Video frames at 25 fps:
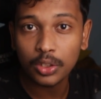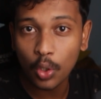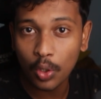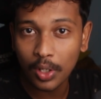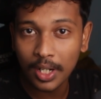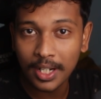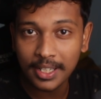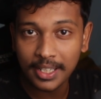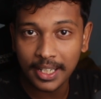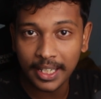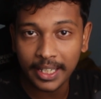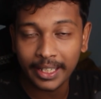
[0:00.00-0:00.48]

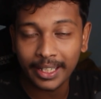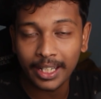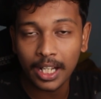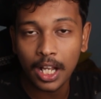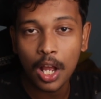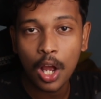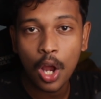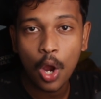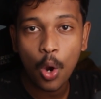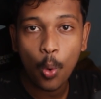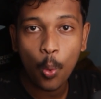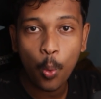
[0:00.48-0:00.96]
torrenting
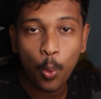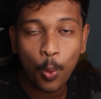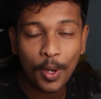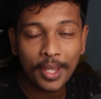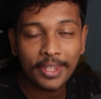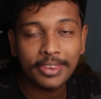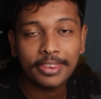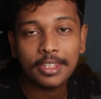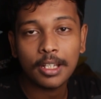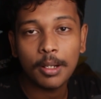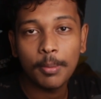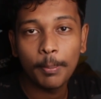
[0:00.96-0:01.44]

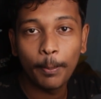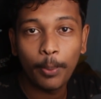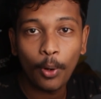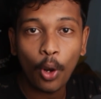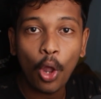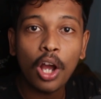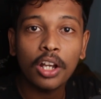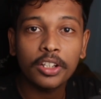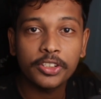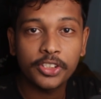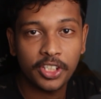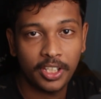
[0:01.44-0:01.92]
with
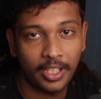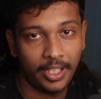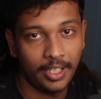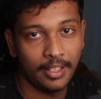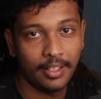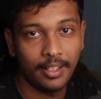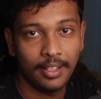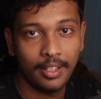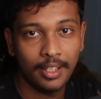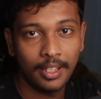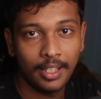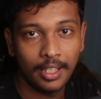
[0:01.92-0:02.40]

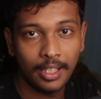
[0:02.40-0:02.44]
blockchain.